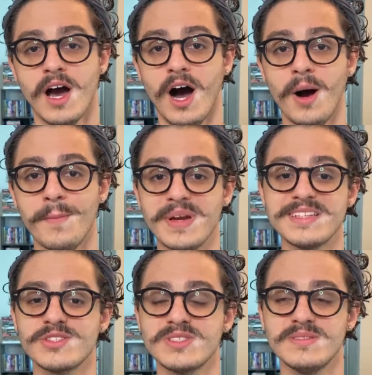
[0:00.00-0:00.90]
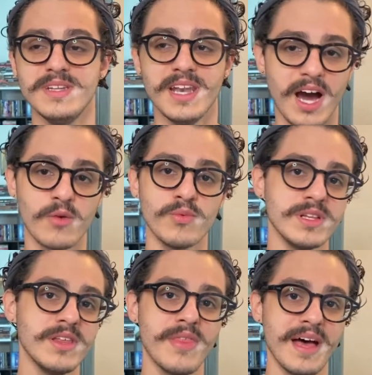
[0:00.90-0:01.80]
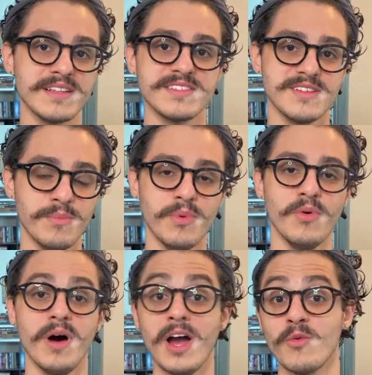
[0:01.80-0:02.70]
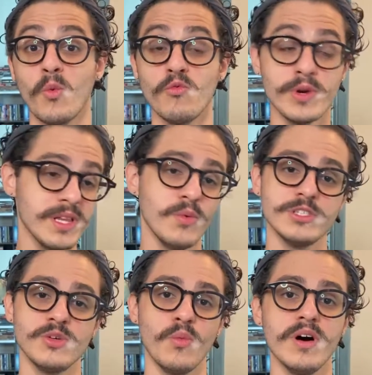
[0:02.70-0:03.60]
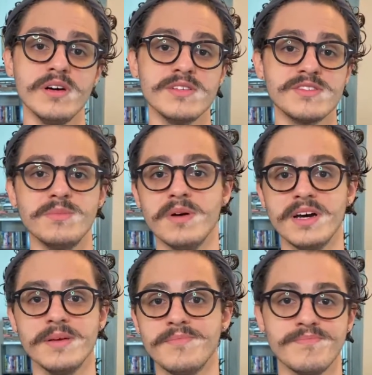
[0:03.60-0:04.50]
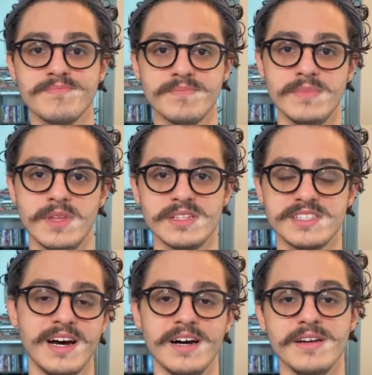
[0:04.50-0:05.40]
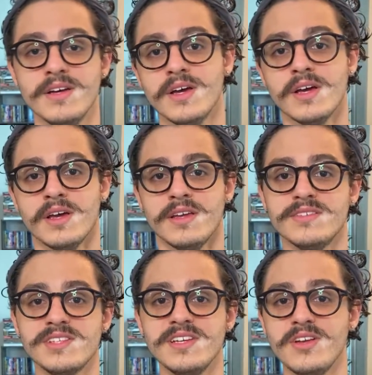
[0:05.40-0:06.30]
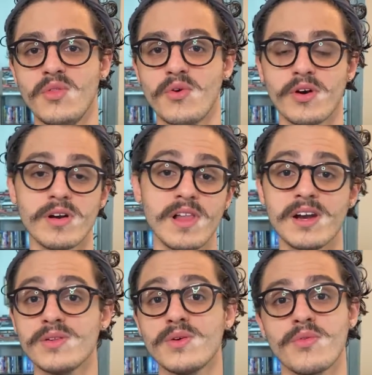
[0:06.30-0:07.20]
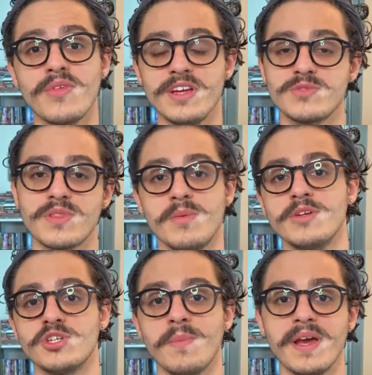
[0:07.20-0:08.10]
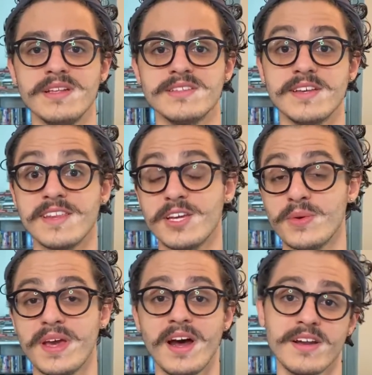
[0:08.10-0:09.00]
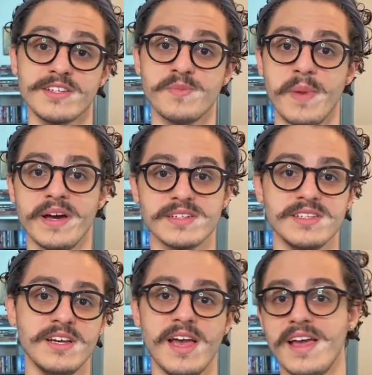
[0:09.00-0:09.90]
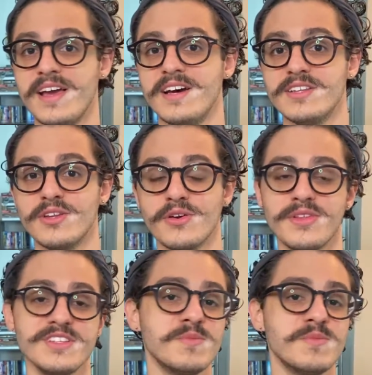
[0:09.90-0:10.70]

But it's not really that simple. I really wish it was, but it's not. You see, there are a lot of little things with commission painting that you cannot expect, and there are these